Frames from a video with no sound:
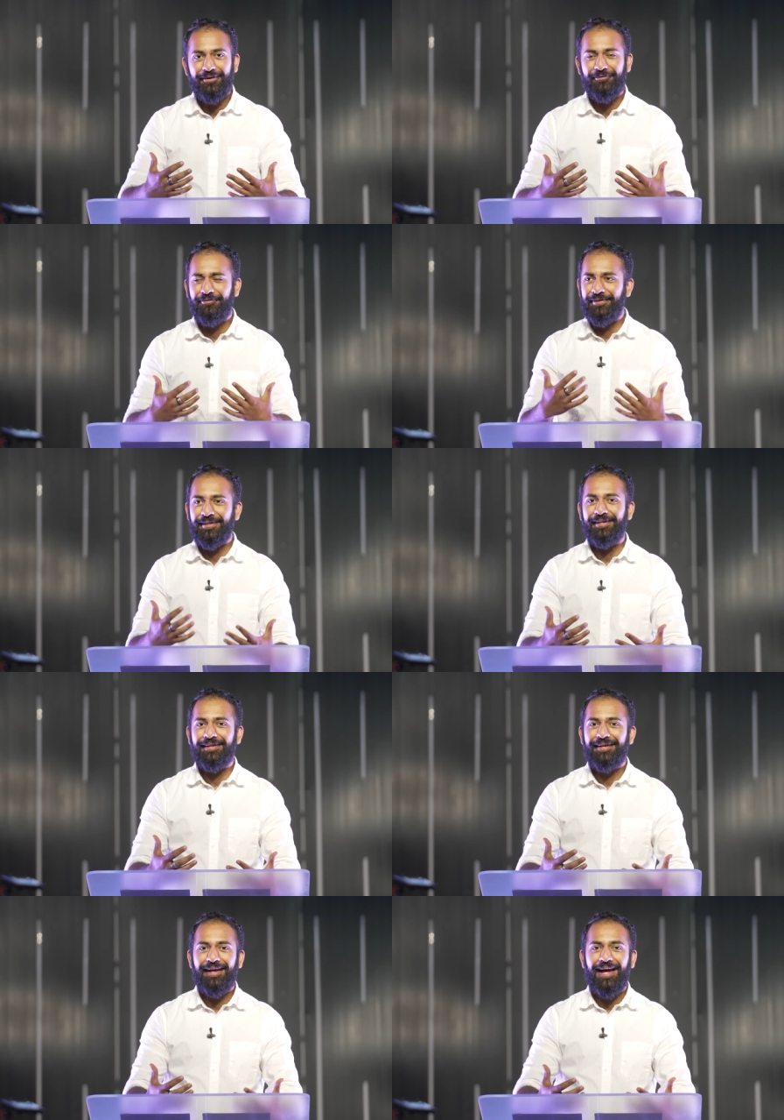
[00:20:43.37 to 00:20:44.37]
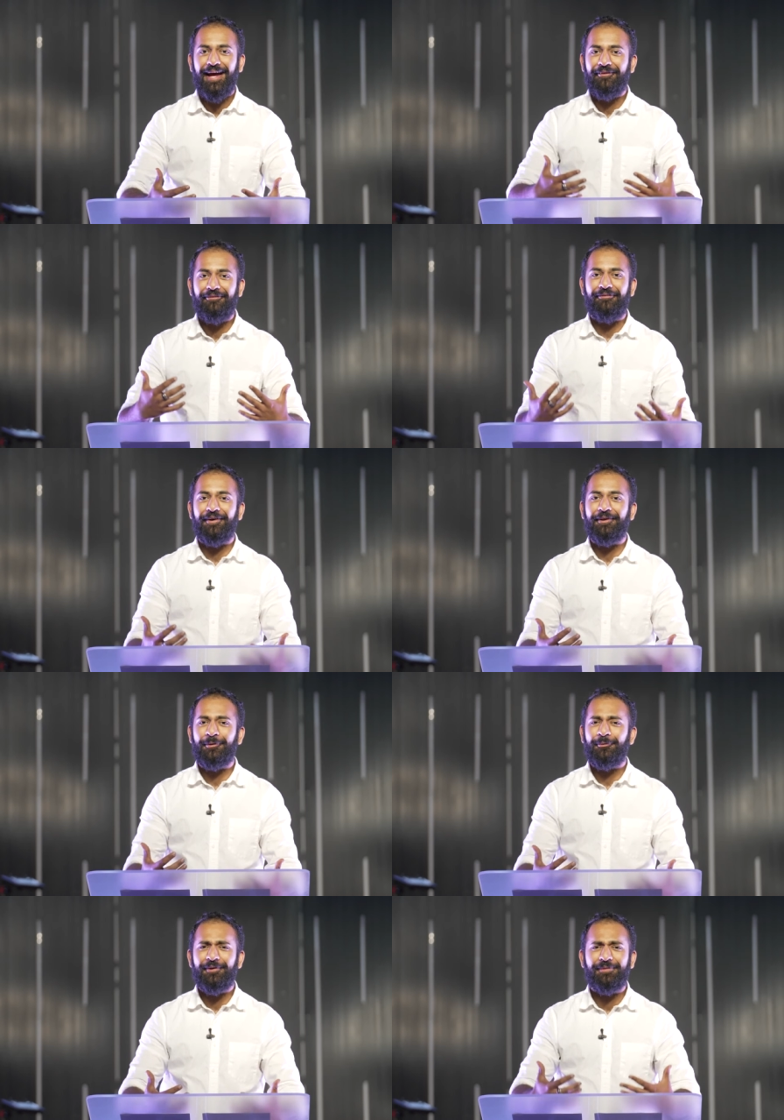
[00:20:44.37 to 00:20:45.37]
fully have
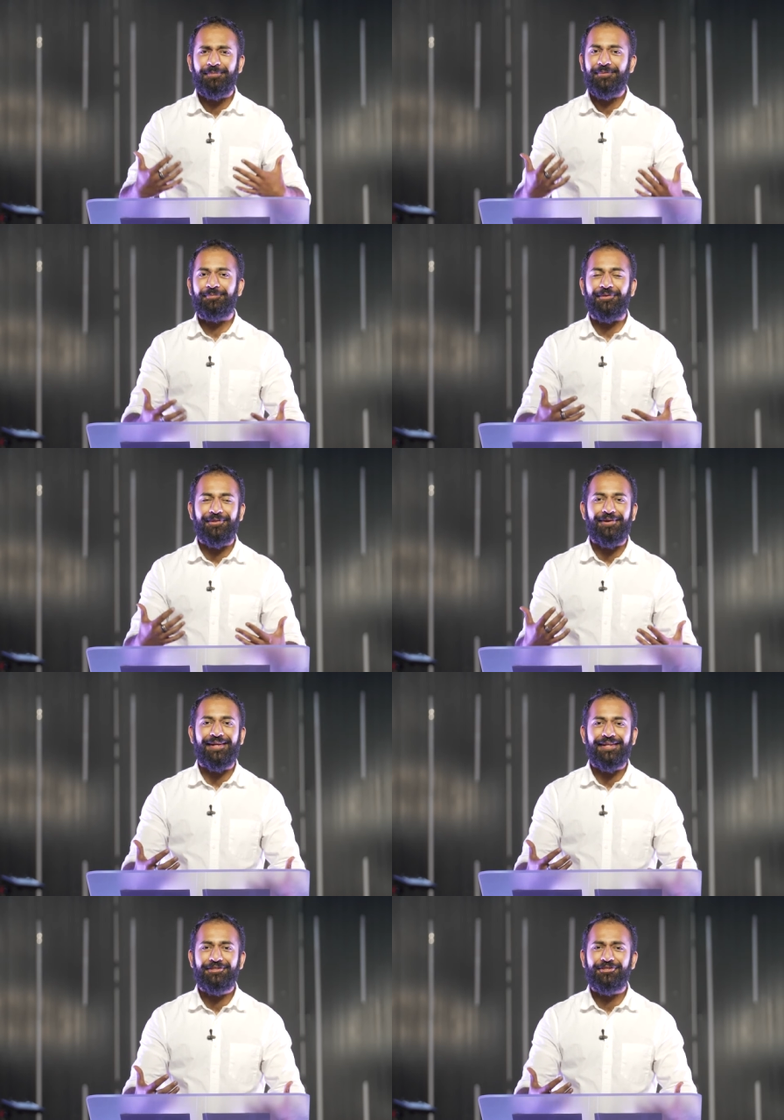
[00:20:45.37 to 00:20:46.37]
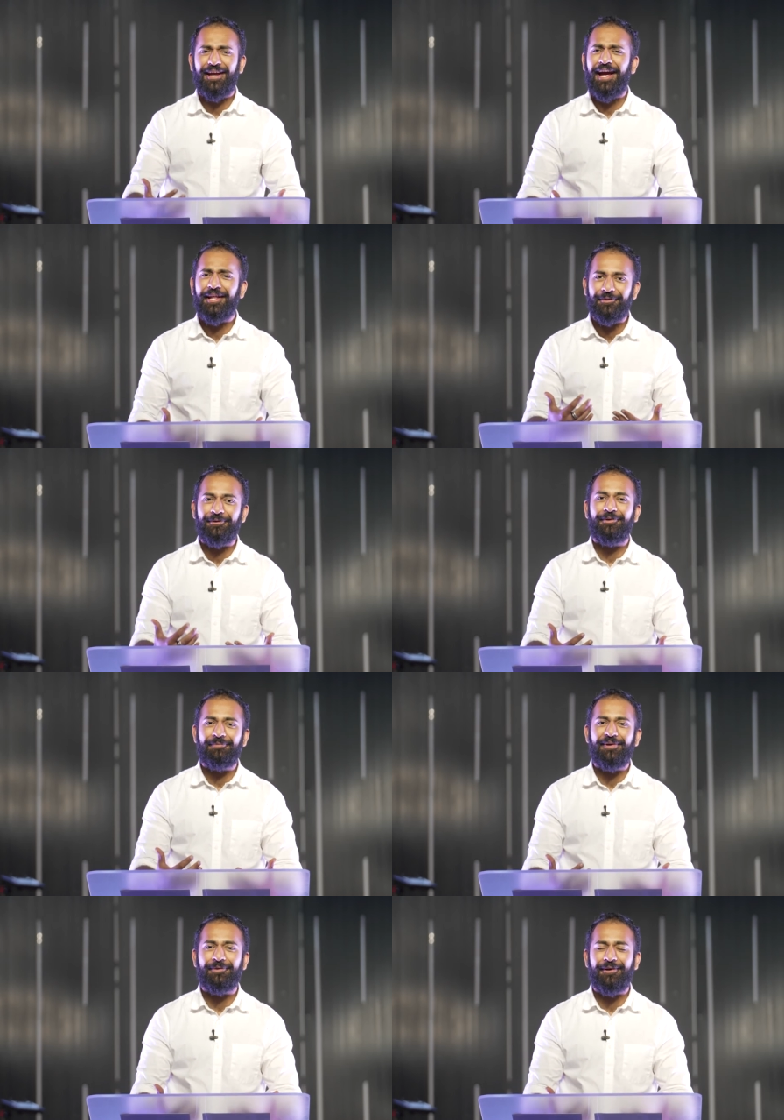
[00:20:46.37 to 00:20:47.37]
fun with people their age and learn
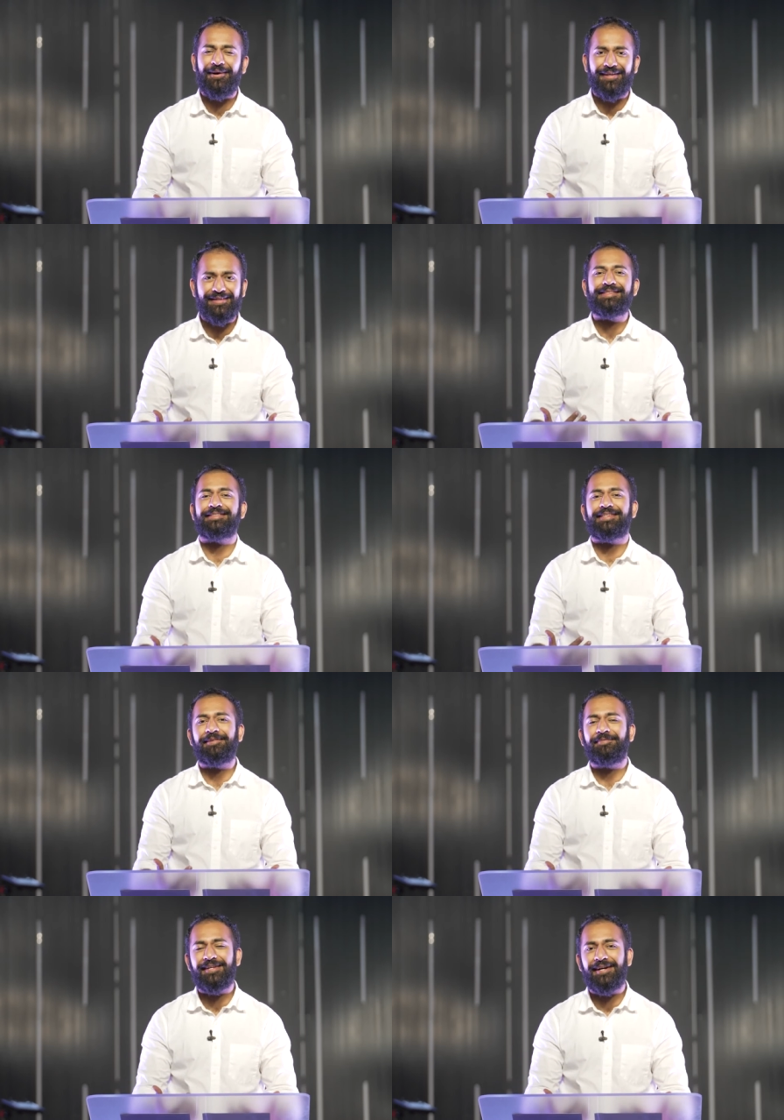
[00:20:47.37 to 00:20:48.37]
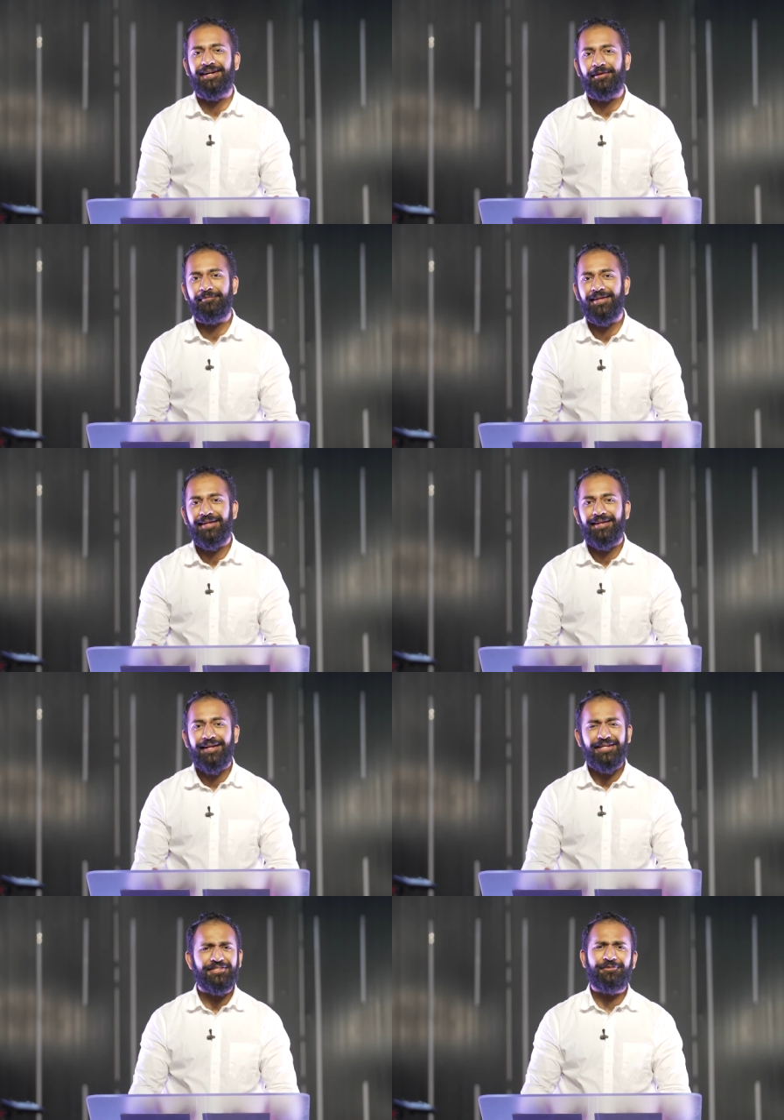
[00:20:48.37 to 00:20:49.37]
about God at the same time.
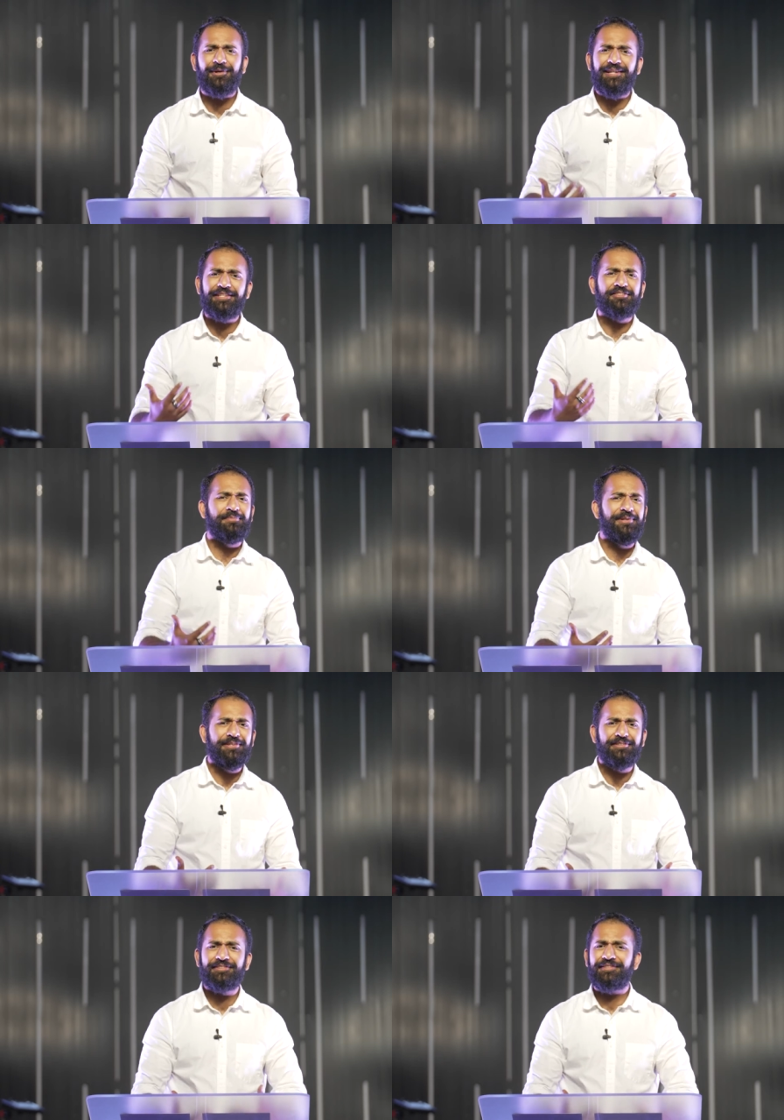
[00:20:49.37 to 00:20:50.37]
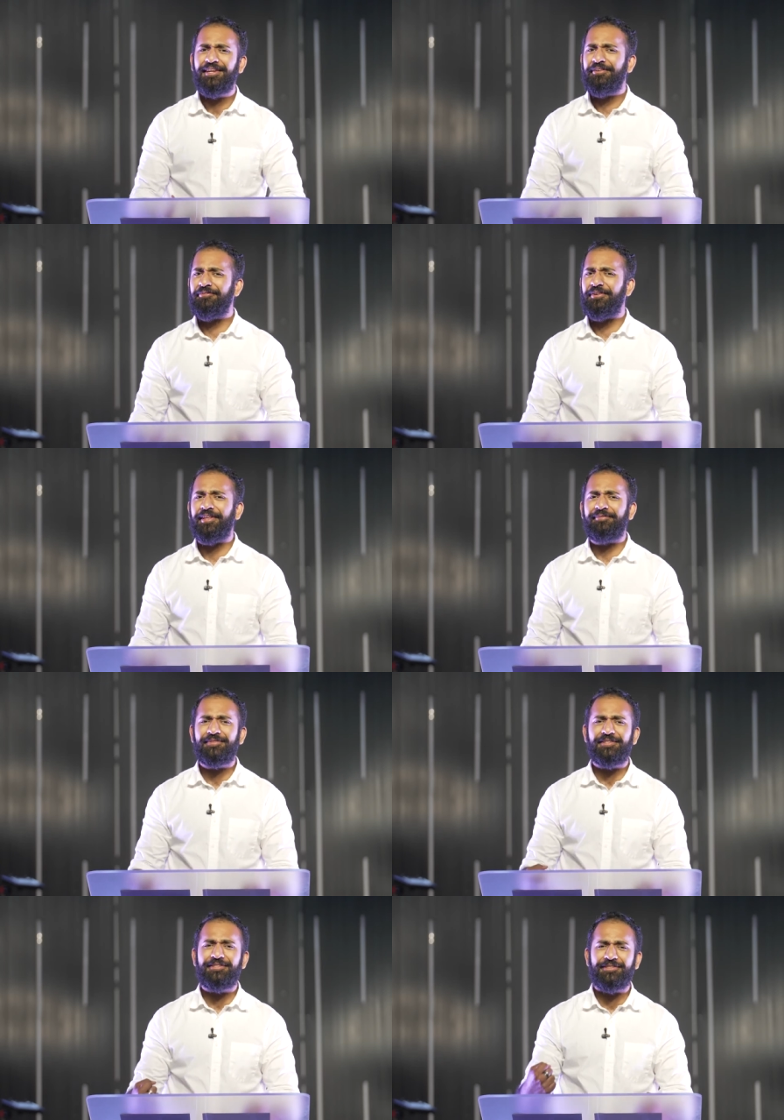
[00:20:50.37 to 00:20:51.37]
It's a great experience for them
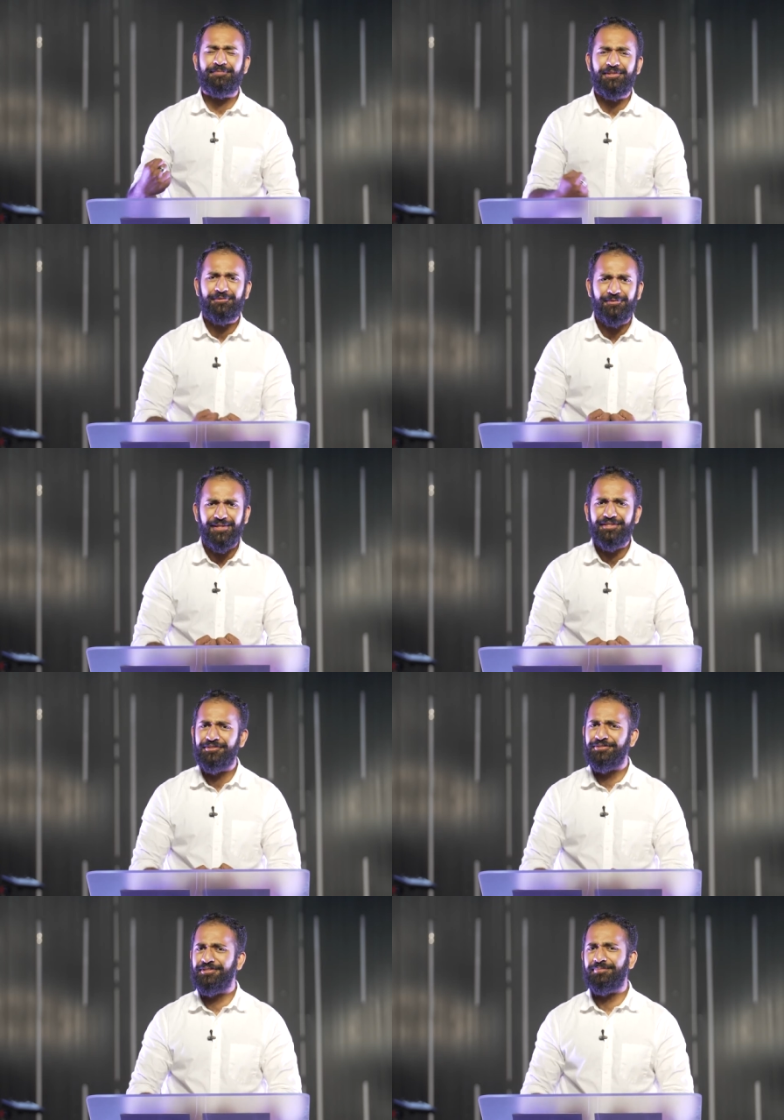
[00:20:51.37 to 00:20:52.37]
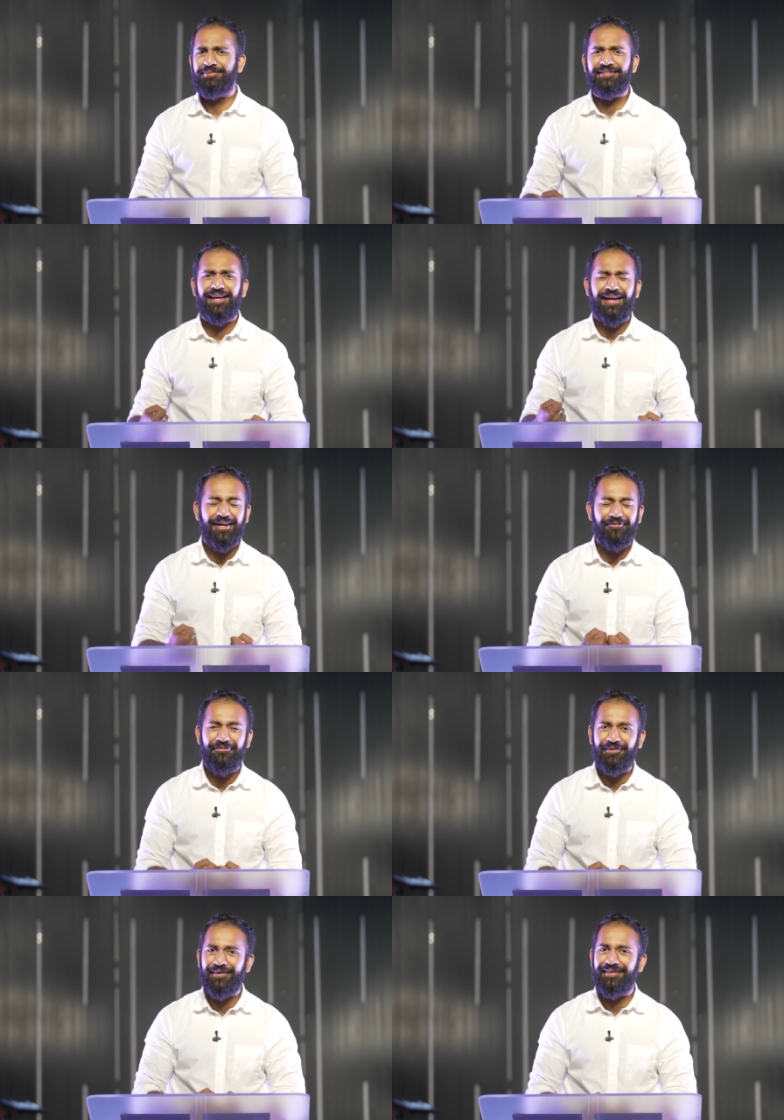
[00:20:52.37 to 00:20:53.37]
to just build relationships, have
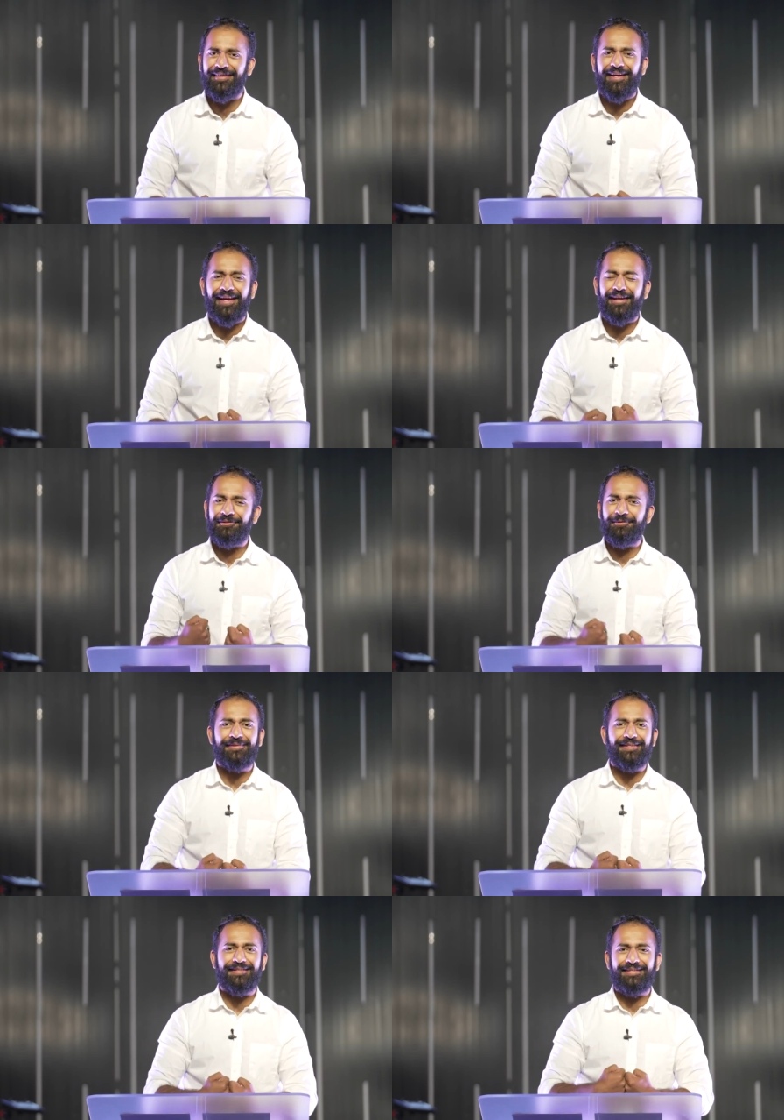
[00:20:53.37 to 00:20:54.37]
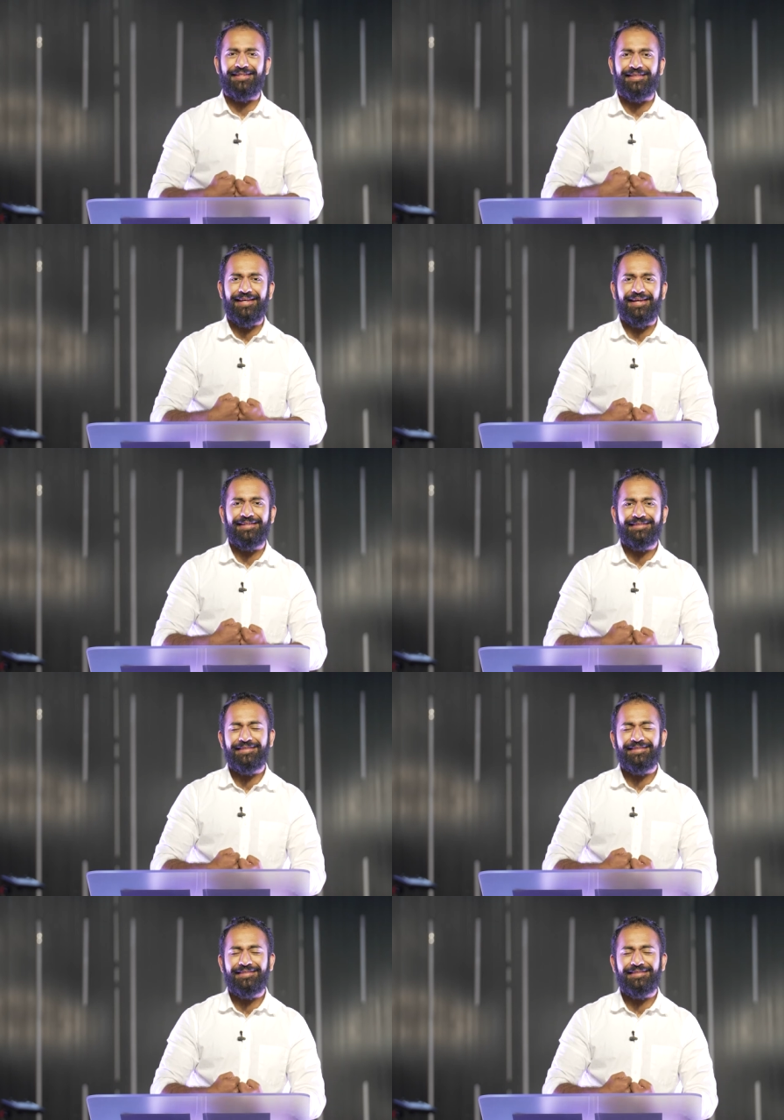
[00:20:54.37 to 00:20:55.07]
fun, and do things like that.